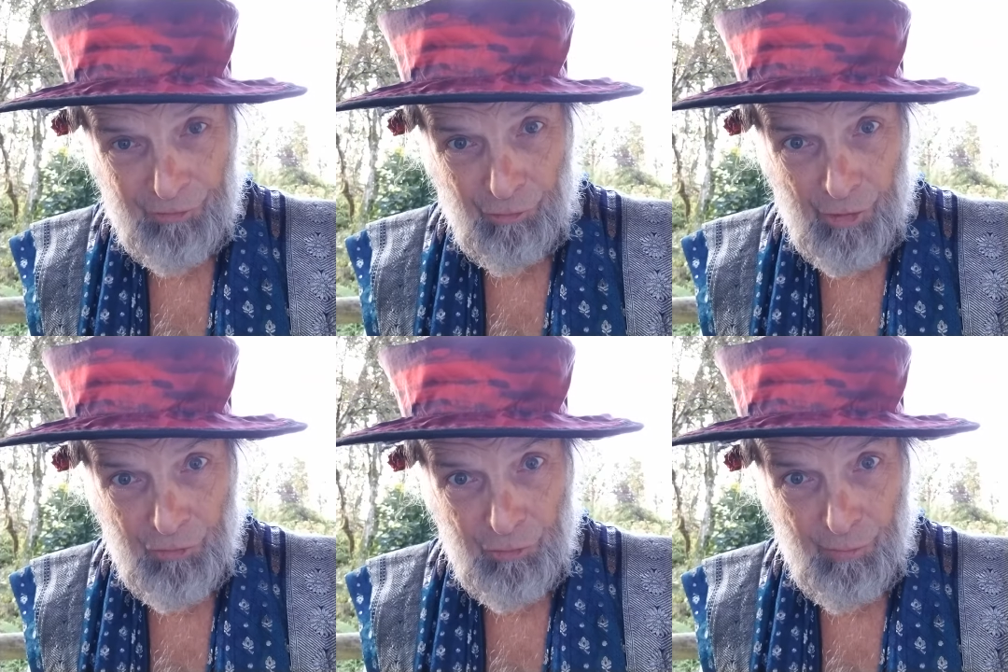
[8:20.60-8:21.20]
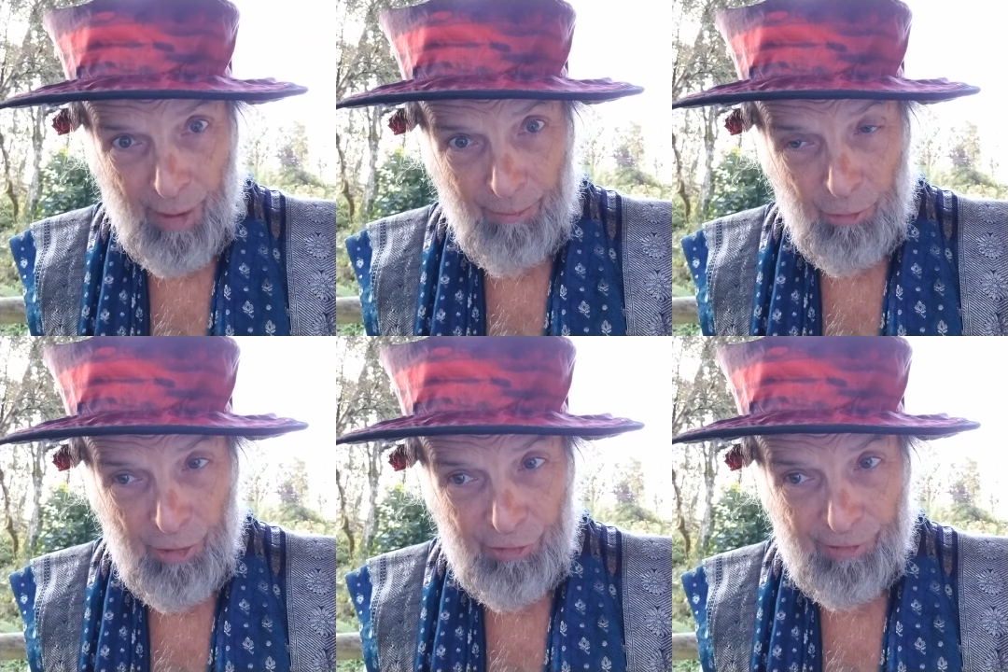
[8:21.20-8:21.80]
treasured
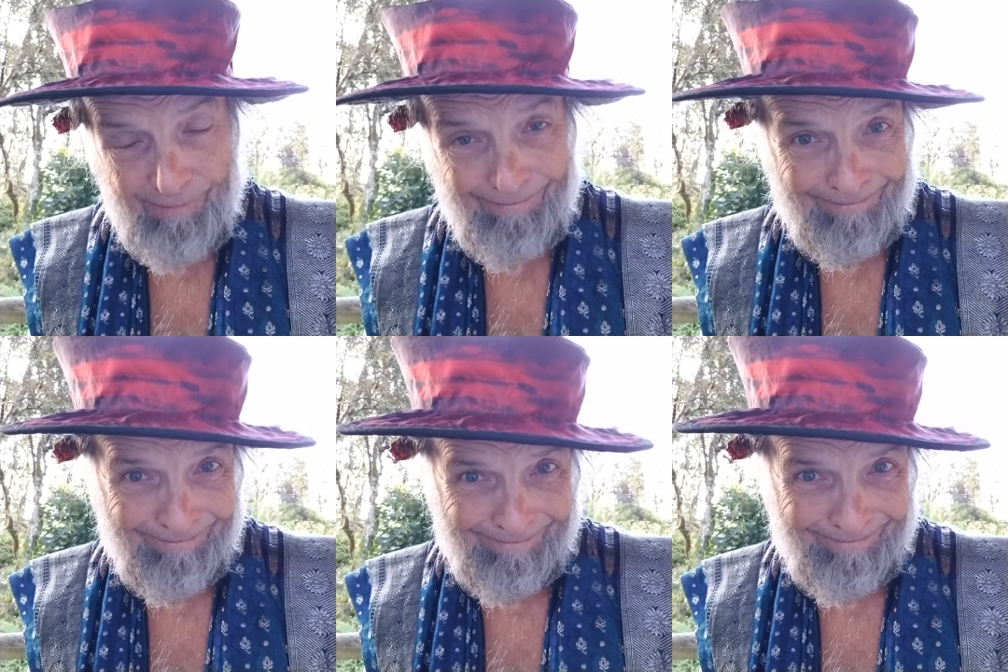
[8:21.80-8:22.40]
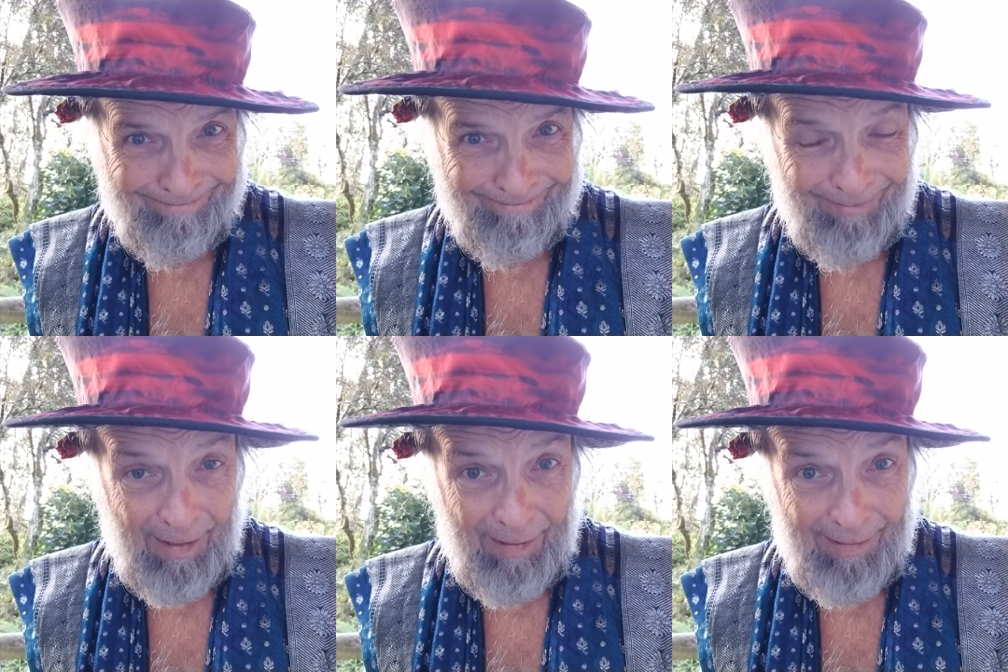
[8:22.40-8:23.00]
memories.
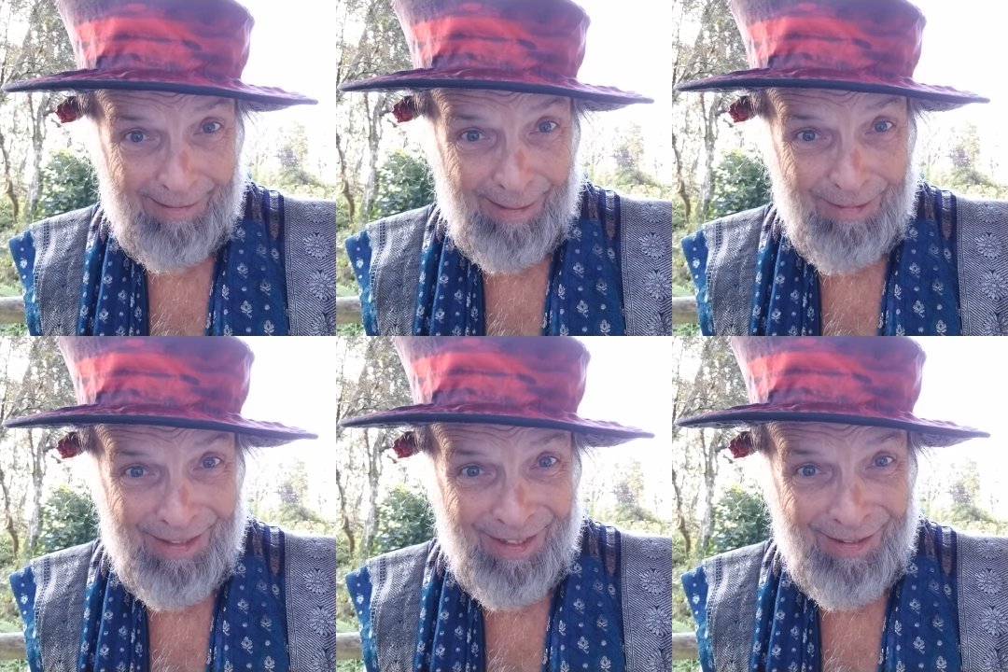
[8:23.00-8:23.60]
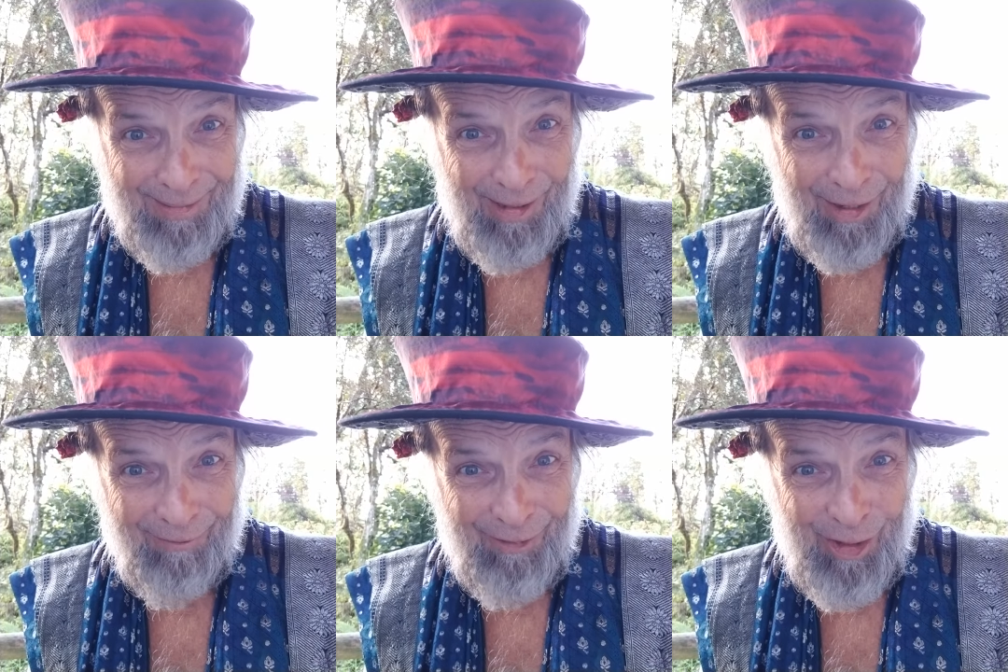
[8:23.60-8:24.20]
Let me tell you about
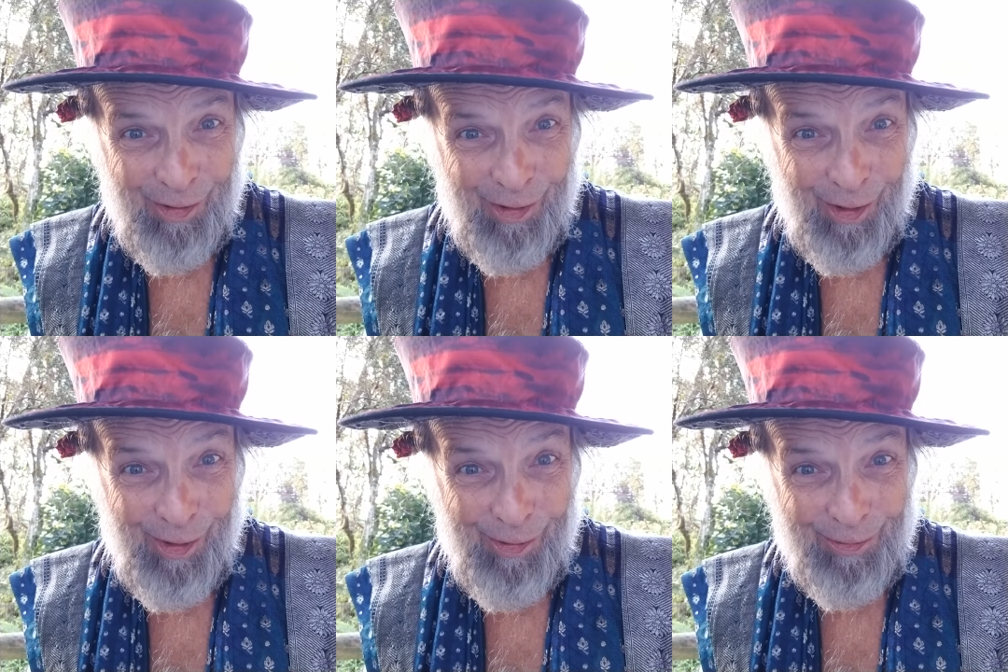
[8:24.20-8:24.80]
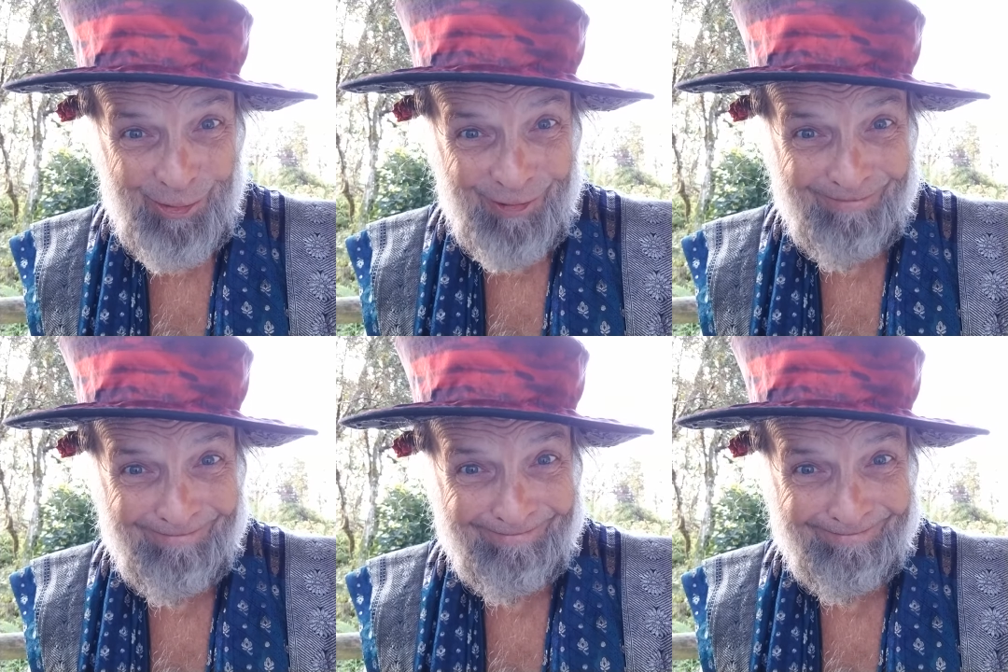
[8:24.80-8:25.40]
a few of those.
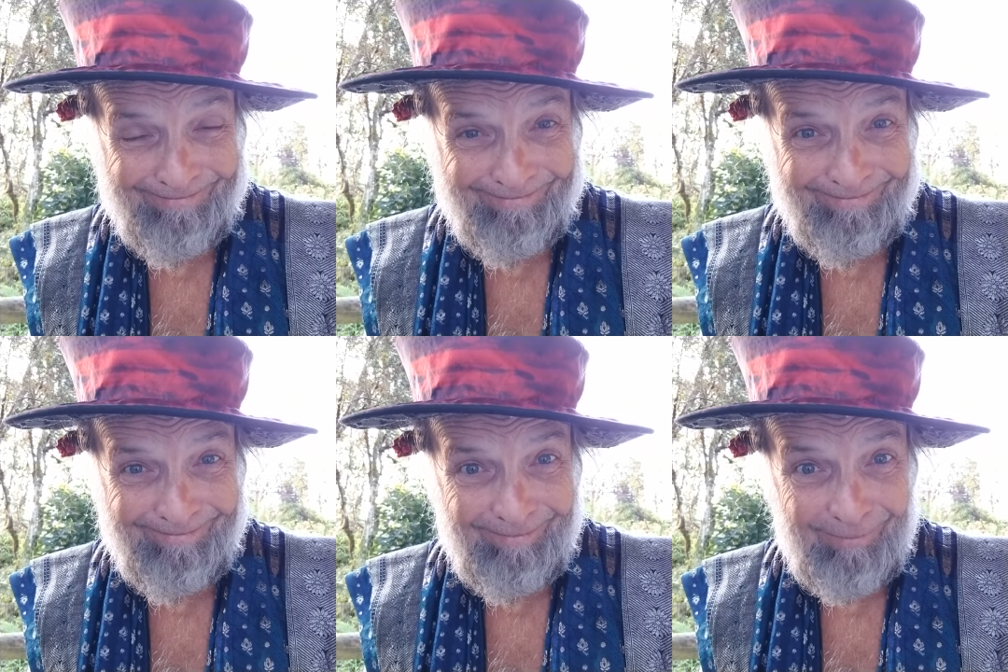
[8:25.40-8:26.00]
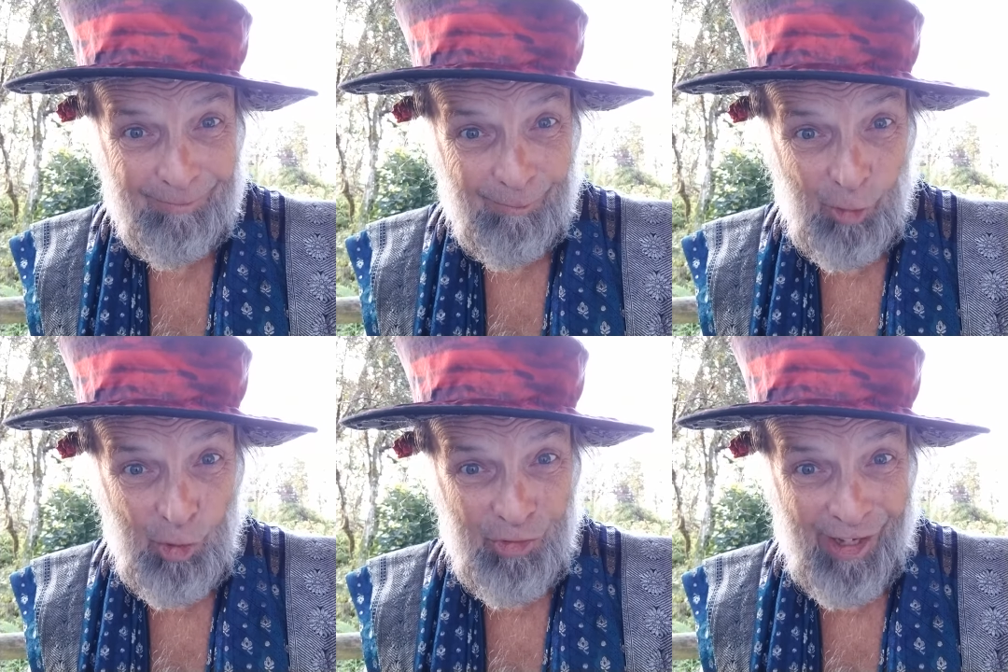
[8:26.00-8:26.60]

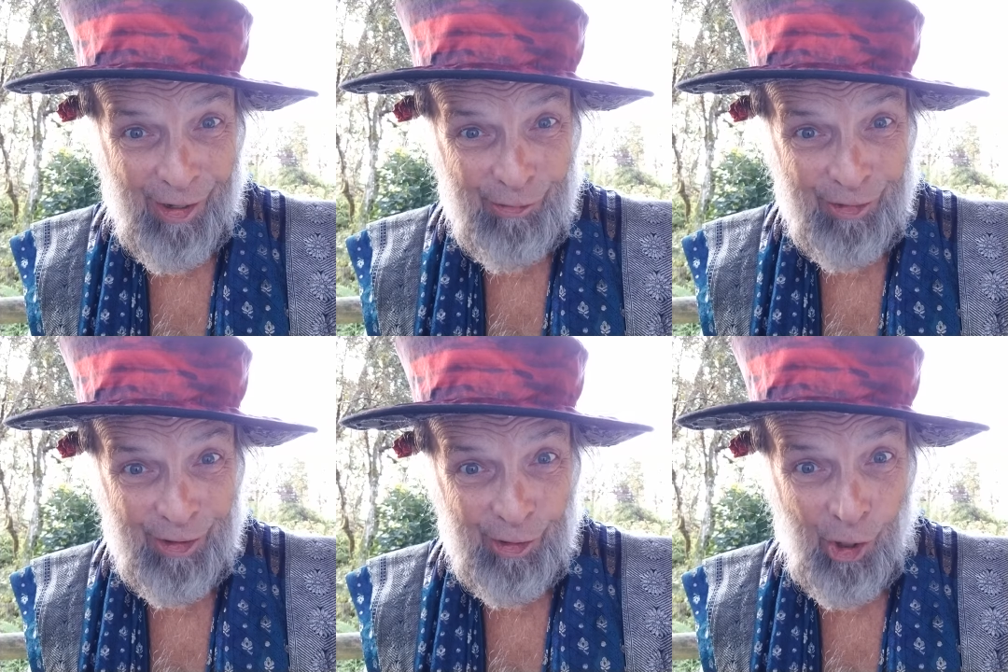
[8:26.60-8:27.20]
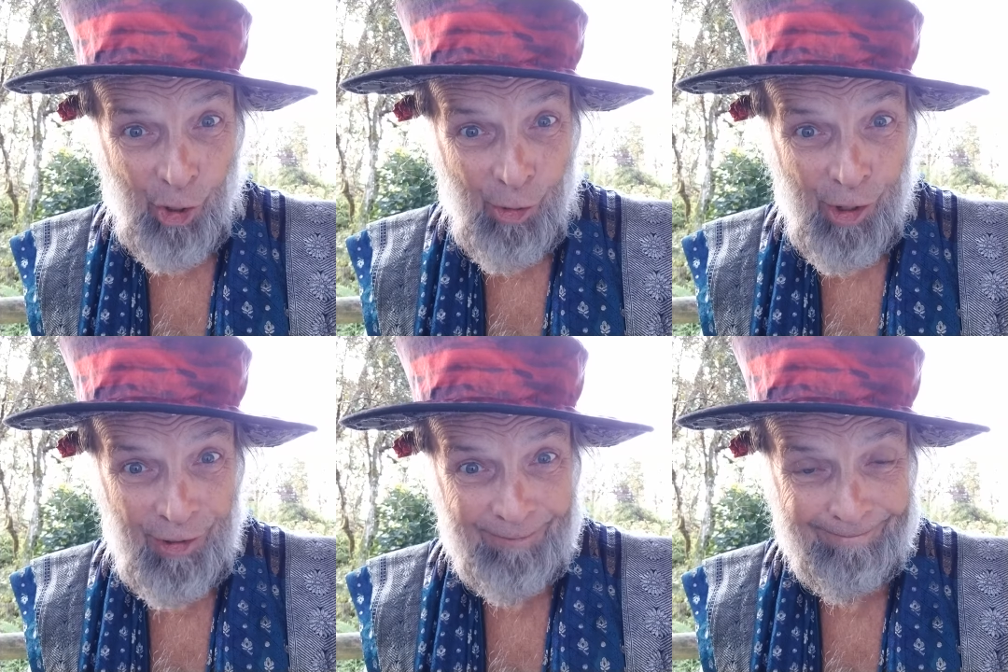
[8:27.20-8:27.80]
First housing go up.